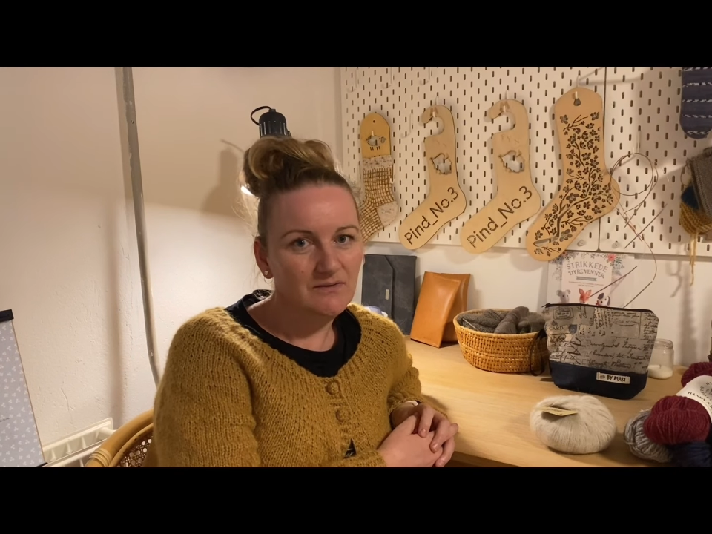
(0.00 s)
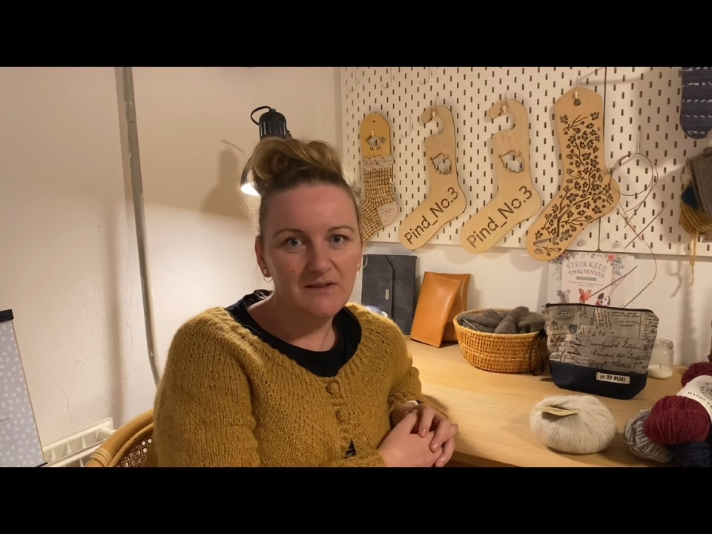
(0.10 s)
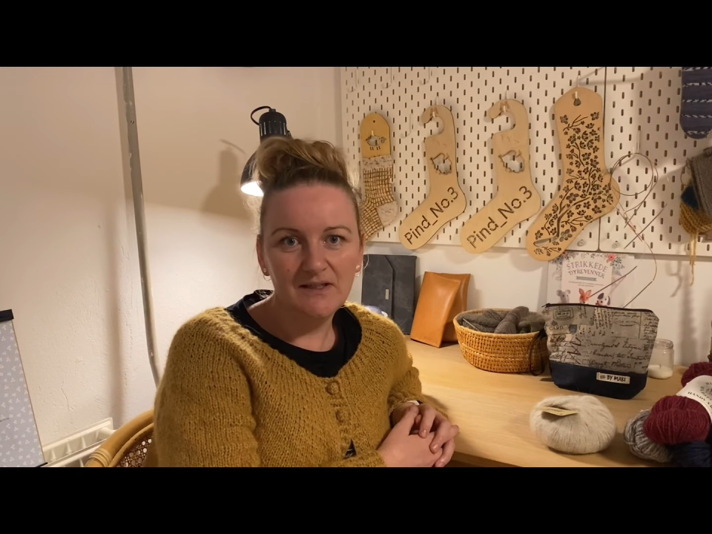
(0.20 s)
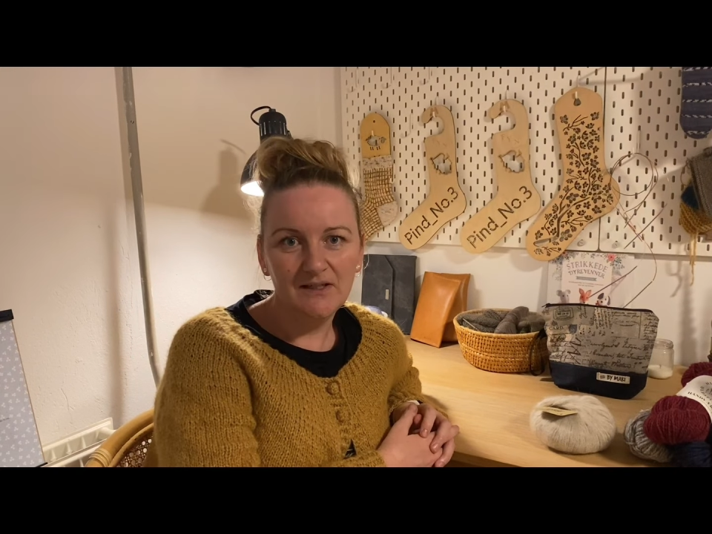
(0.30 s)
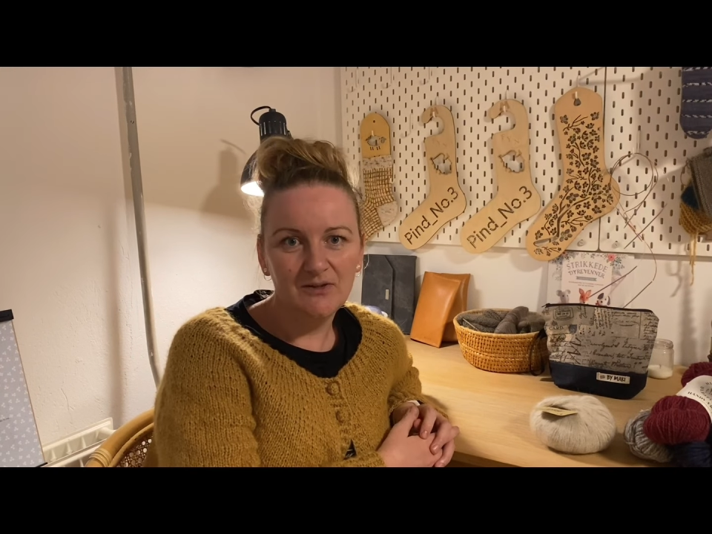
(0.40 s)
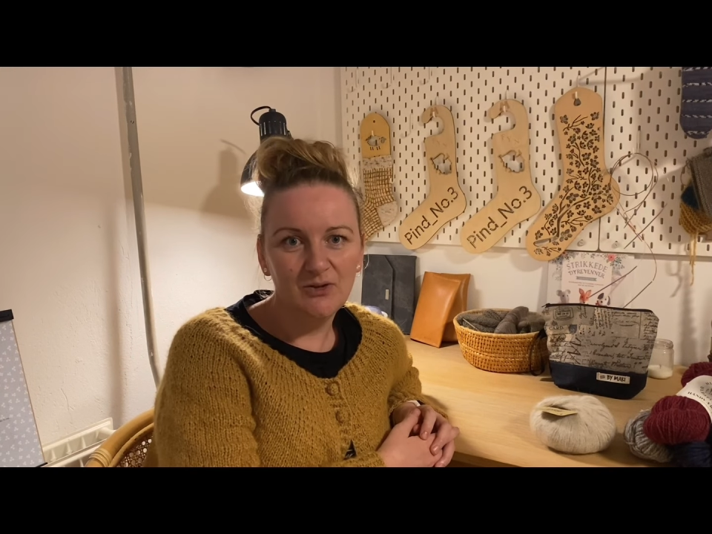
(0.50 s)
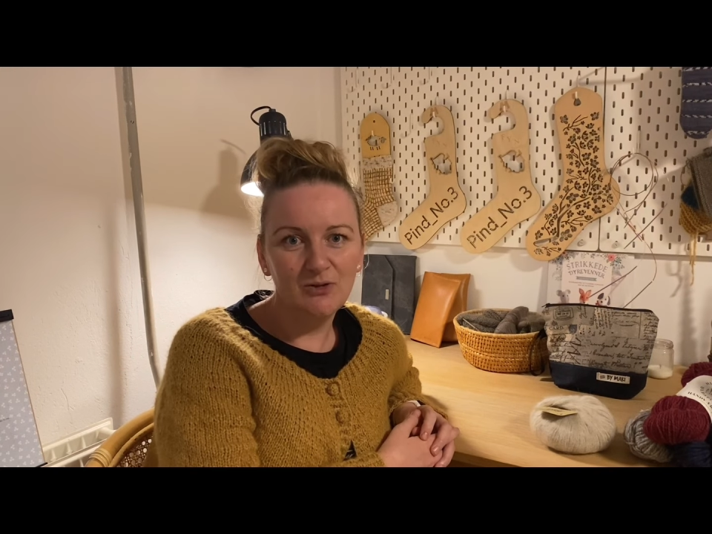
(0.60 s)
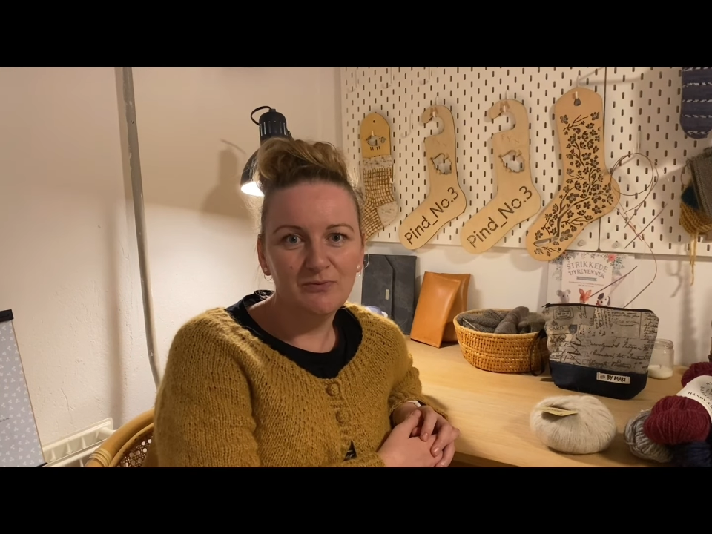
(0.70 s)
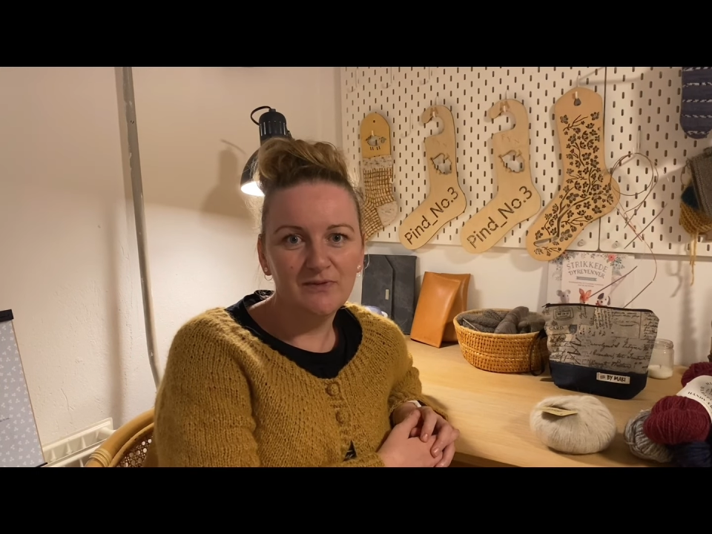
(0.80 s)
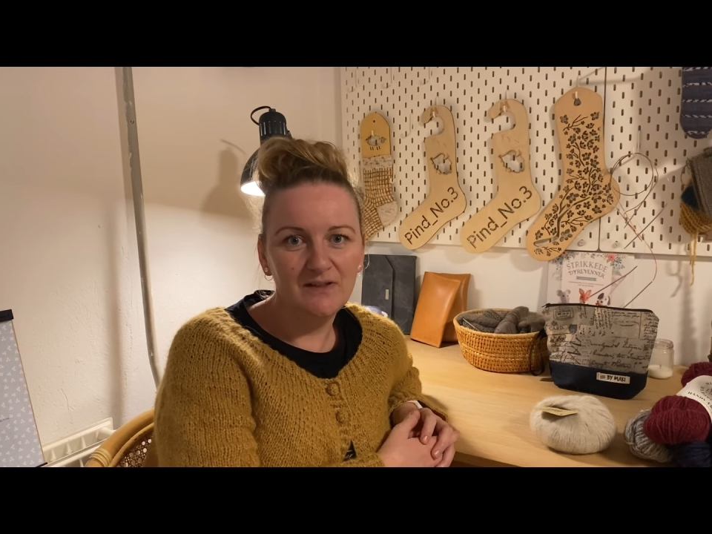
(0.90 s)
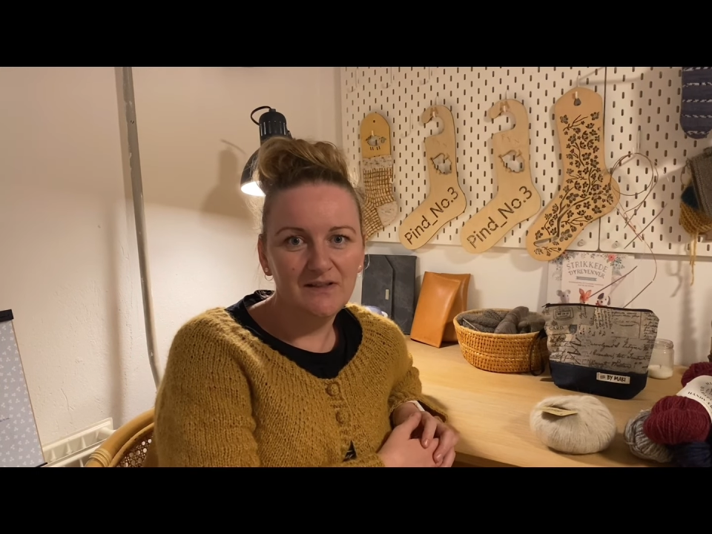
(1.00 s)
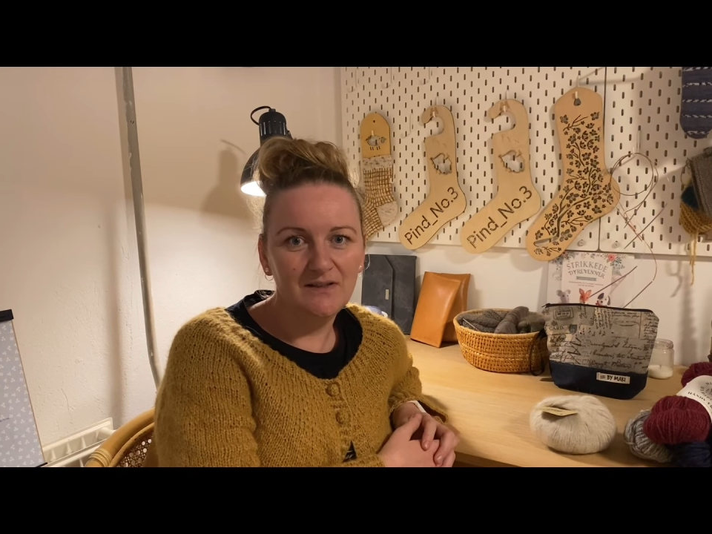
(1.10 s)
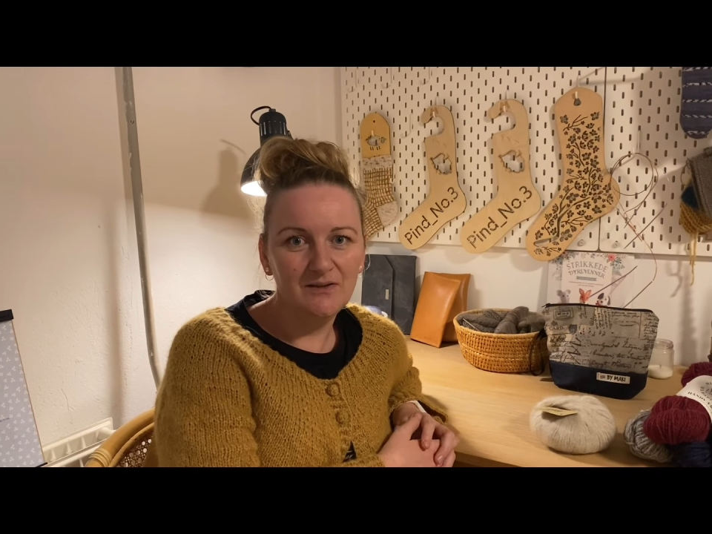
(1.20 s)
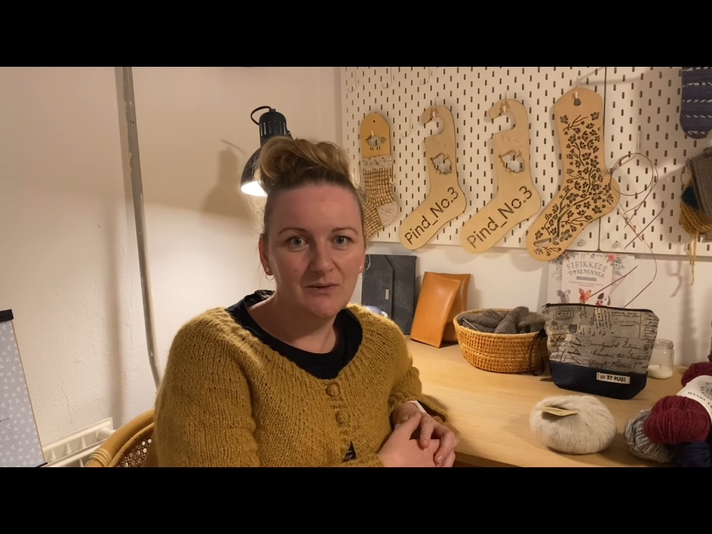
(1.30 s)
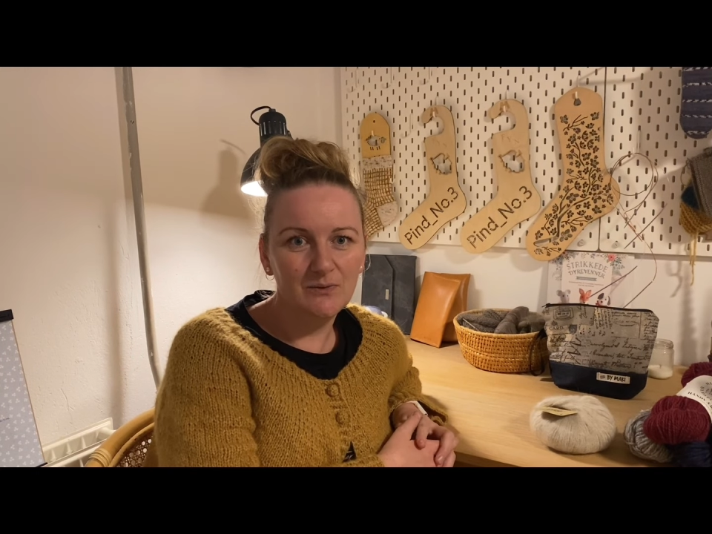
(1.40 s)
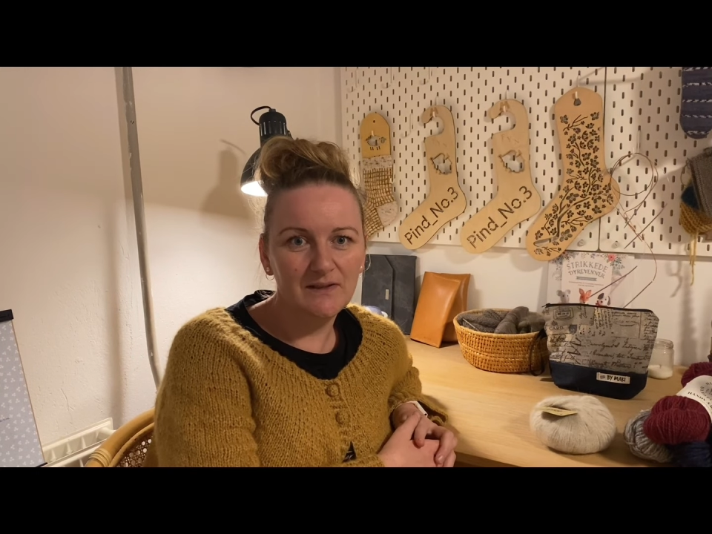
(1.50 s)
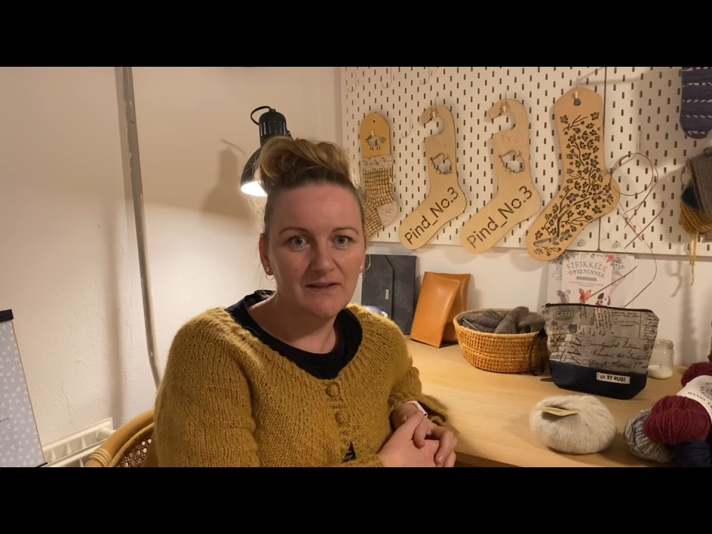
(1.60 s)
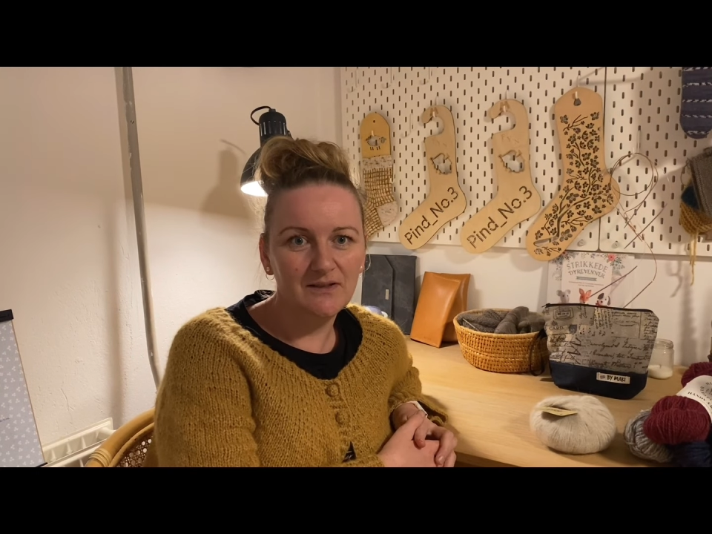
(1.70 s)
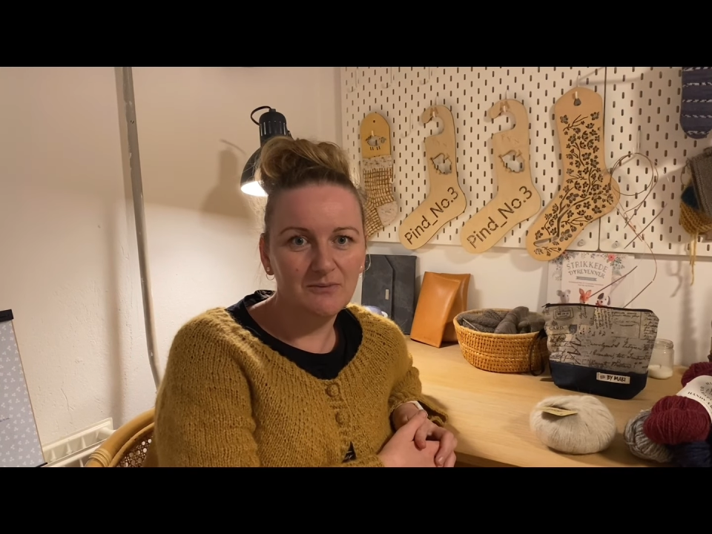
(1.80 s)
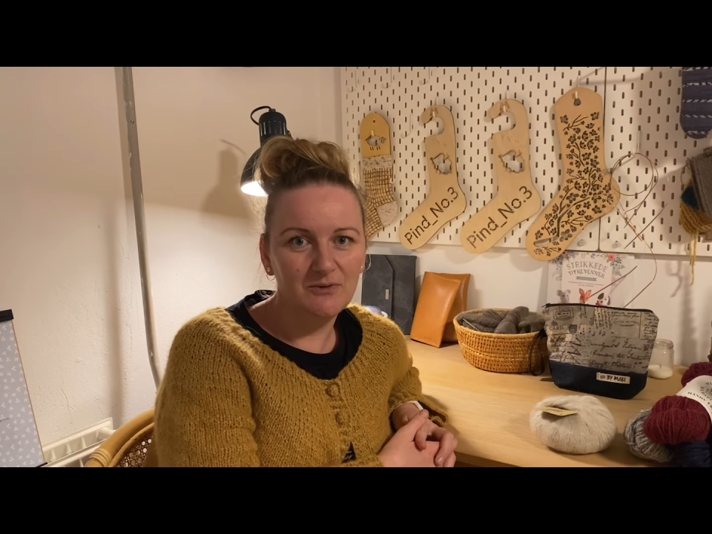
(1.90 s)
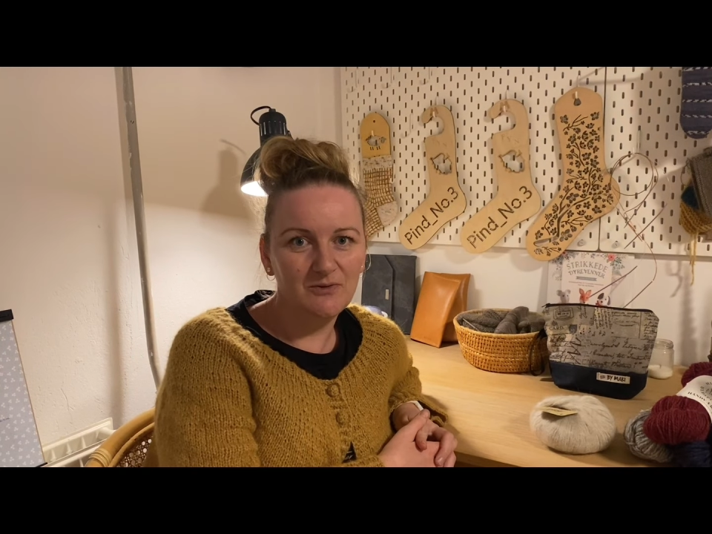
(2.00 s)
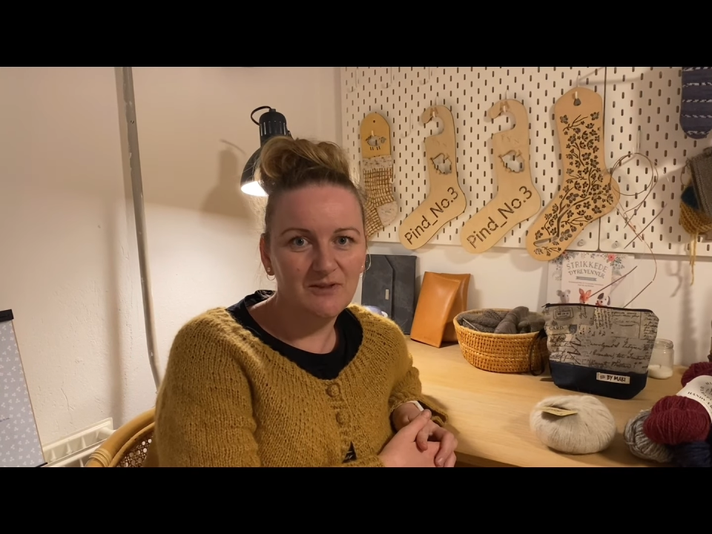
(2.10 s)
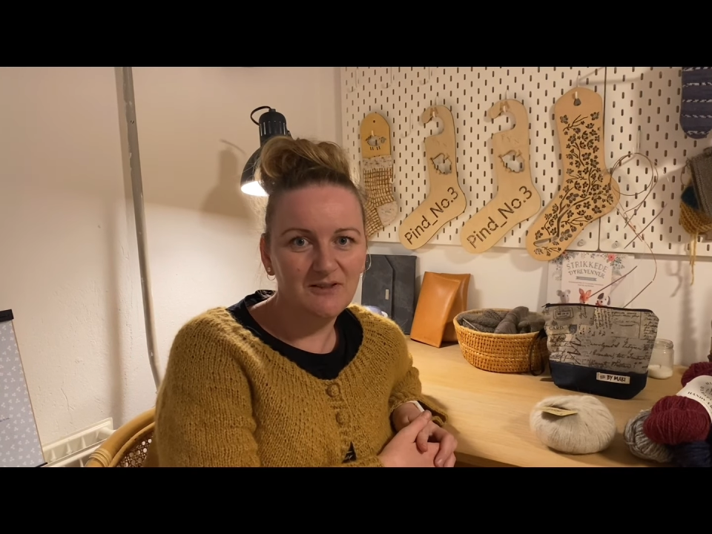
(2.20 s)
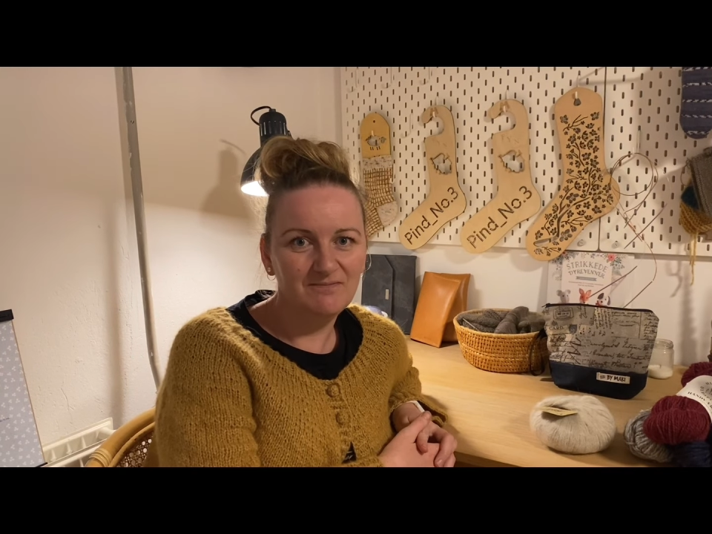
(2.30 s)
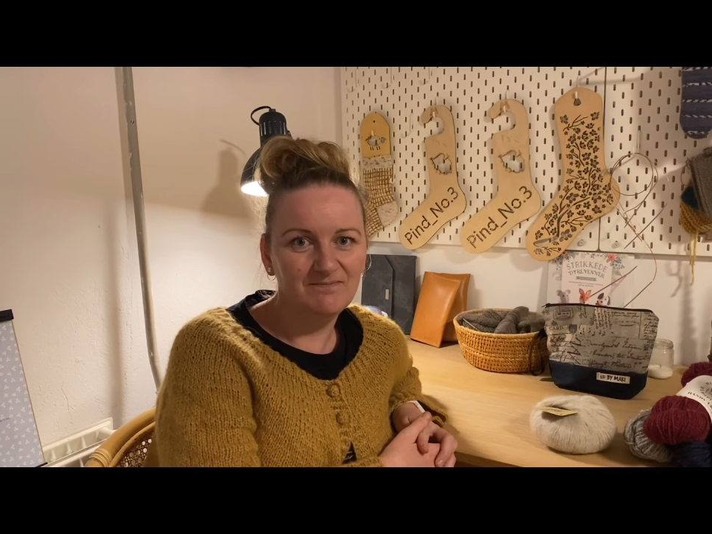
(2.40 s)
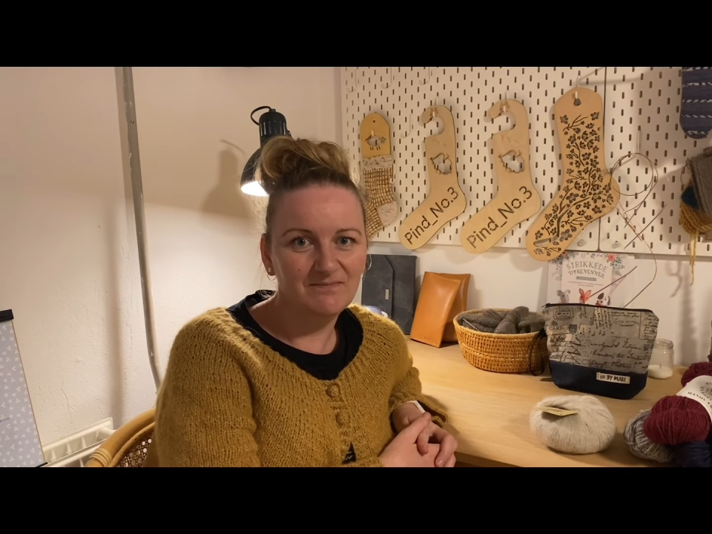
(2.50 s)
yeah, hopefully we'll end up owning